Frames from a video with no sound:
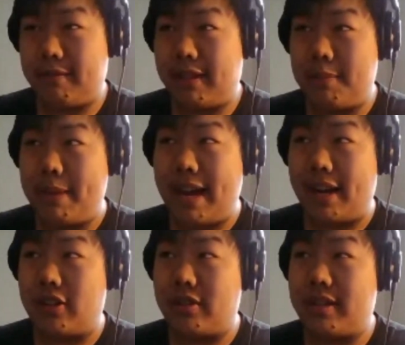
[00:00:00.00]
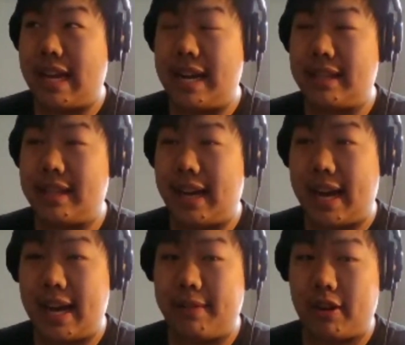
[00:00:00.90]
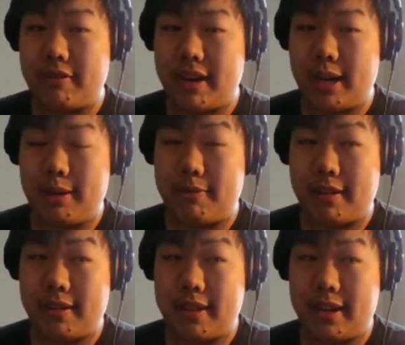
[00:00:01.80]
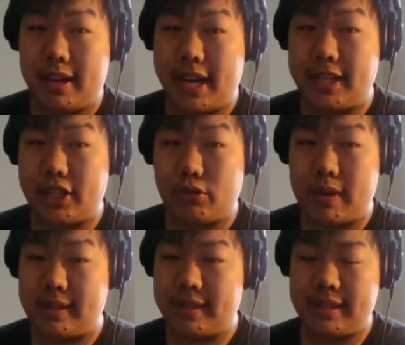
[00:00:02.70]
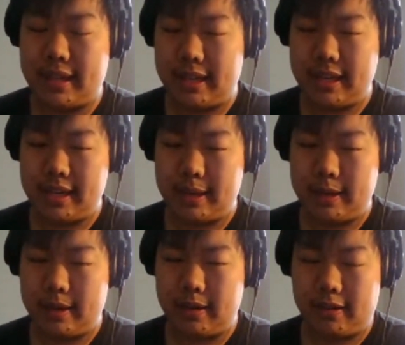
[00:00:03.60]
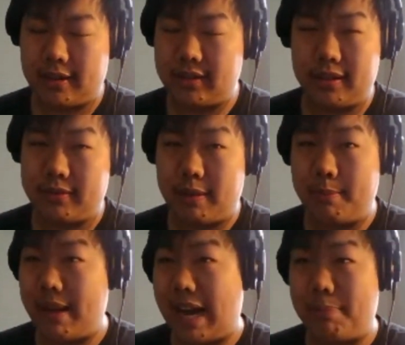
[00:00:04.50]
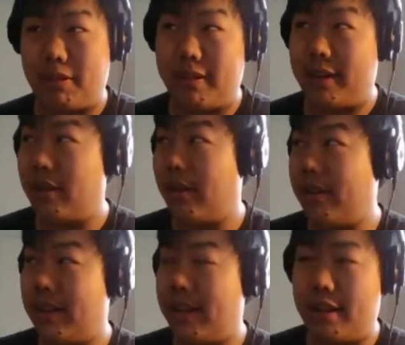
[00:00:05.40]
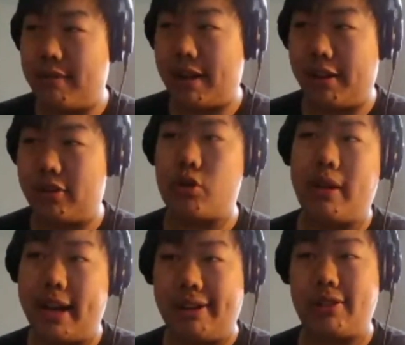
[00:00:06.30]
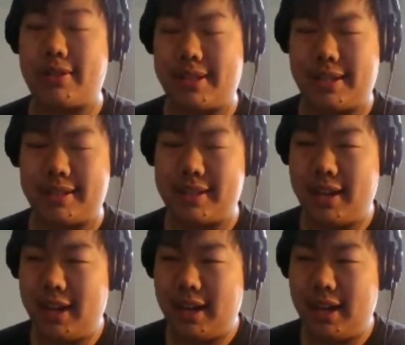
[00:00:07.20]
with the baggage that they have already with uh, antitrust uh, lawsuits from Apple and all the other regulatory agencies